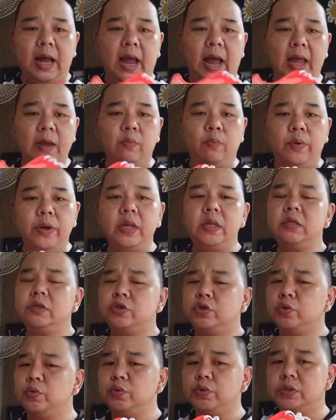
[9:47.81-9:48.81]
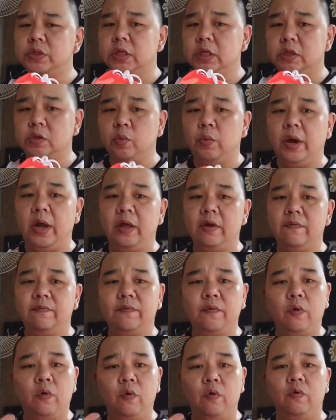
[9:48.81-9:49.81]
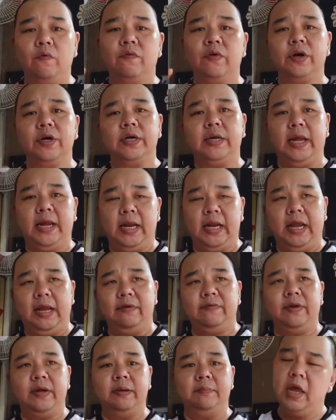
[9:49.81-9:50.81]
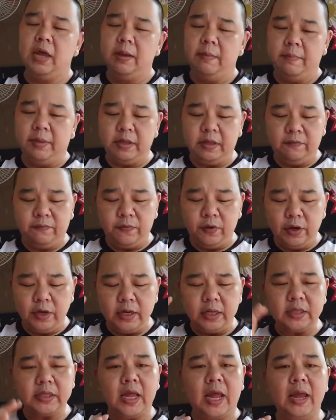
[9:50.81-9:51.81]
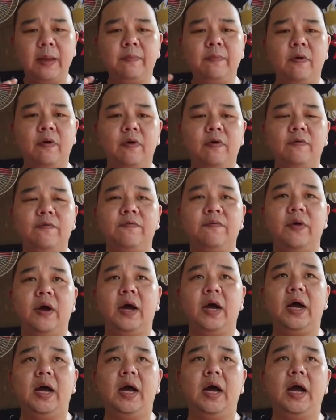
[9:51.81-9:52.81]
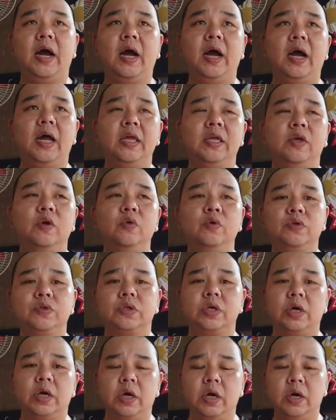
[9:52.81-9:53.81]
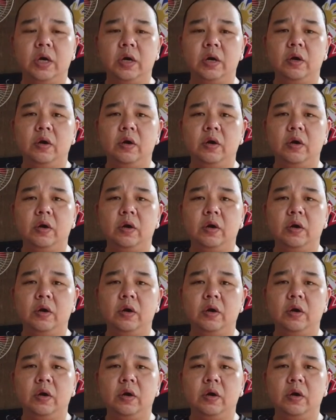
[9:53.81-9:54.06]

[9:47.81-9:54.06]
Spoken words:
I will choose the 12 over the 11. But if you're the type of user